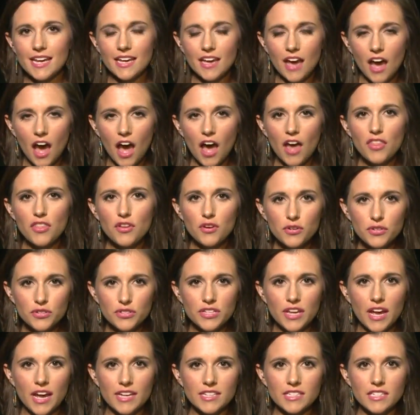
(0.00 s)
say other
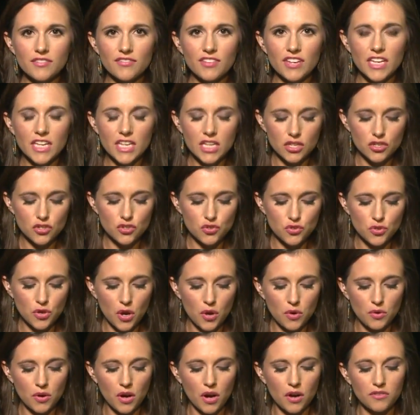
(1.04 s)
signs of a heat
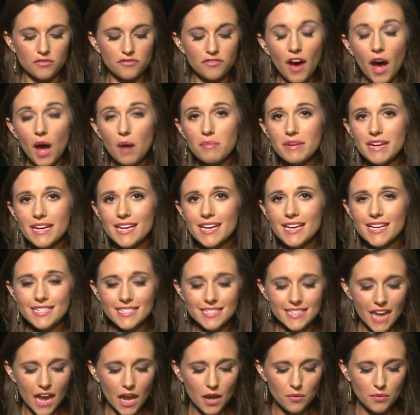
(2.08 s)
stroke are vomiting,
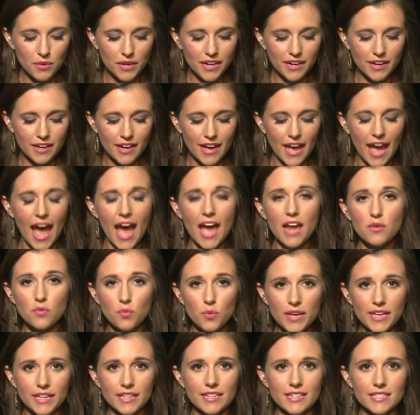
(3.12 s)
diarrhea,
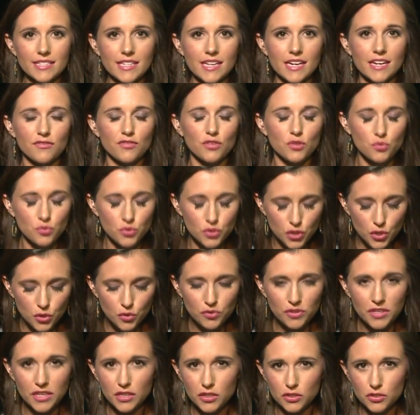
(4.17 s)
and weakness. And if you
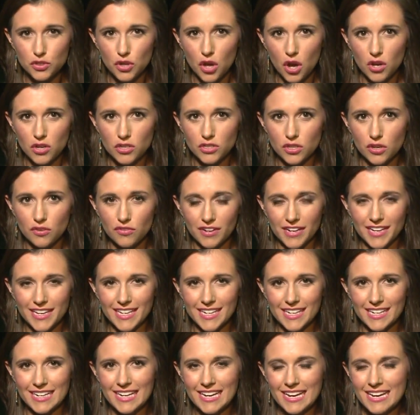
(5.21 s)
do think your dog is
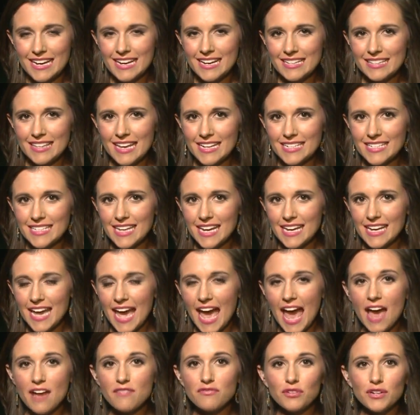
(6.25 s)
overheated, they
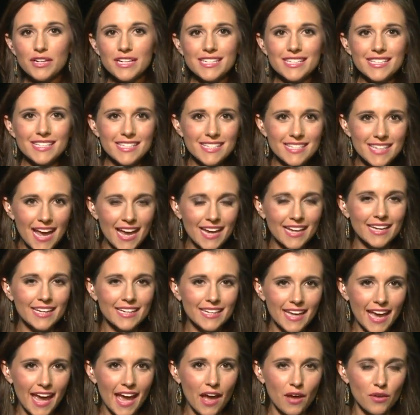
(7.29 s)
say every
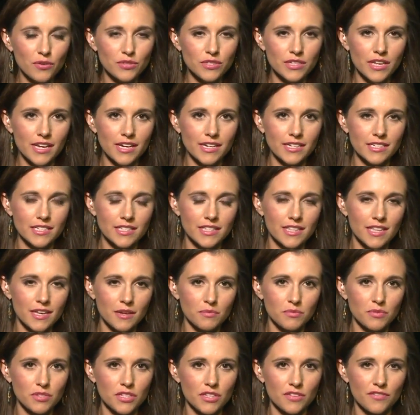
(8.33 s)
second counts getting
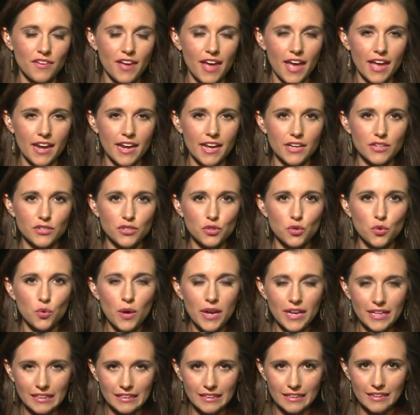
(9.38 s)
them to the vet as
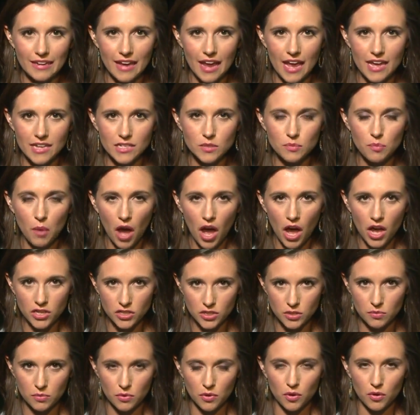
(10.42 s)
quickly as
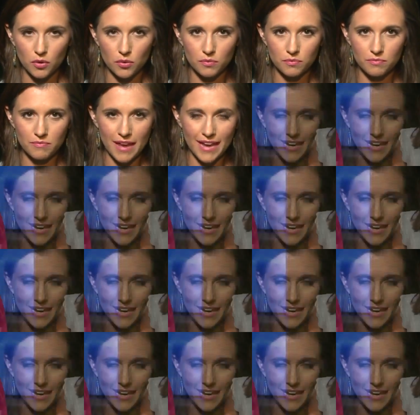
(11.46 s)
possible.